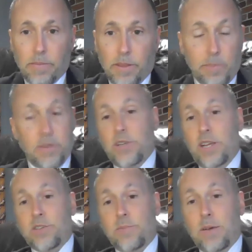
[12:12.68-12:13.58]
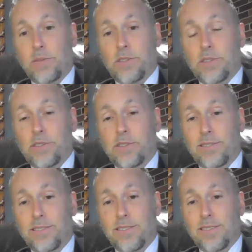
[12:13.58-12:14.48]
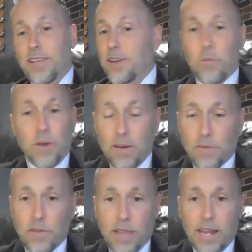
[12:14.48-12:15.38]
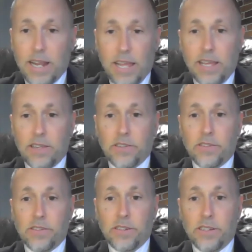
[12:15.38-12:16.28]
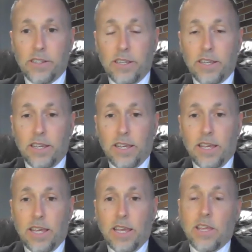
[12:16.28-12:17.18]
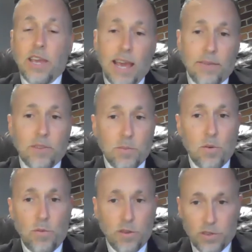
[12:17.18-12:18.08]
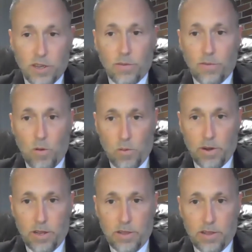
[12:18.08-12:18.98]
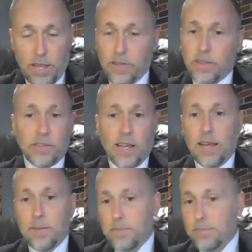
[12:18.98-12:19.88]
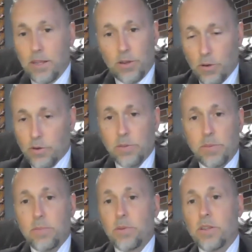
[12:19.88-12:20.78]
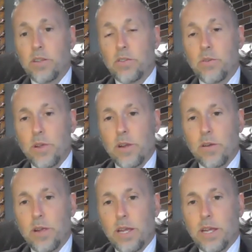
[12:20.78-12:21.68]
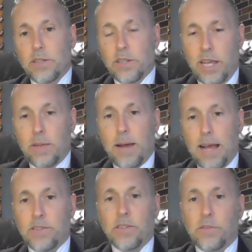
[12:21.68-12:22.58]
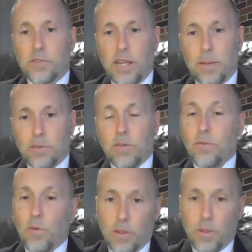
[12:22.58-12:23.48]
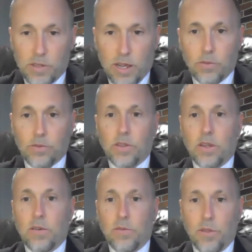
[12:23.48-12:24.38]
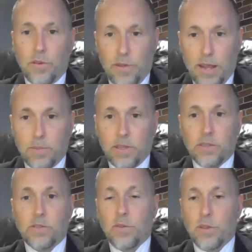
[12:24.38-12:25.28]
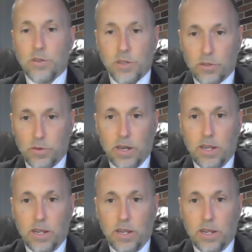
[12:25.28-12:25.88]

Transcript: Let me change spouses. Whatever that is, you have to move yourself forward. And this, I'm encouraging people in this new year to take positive steps for themselves, for their families, for their children.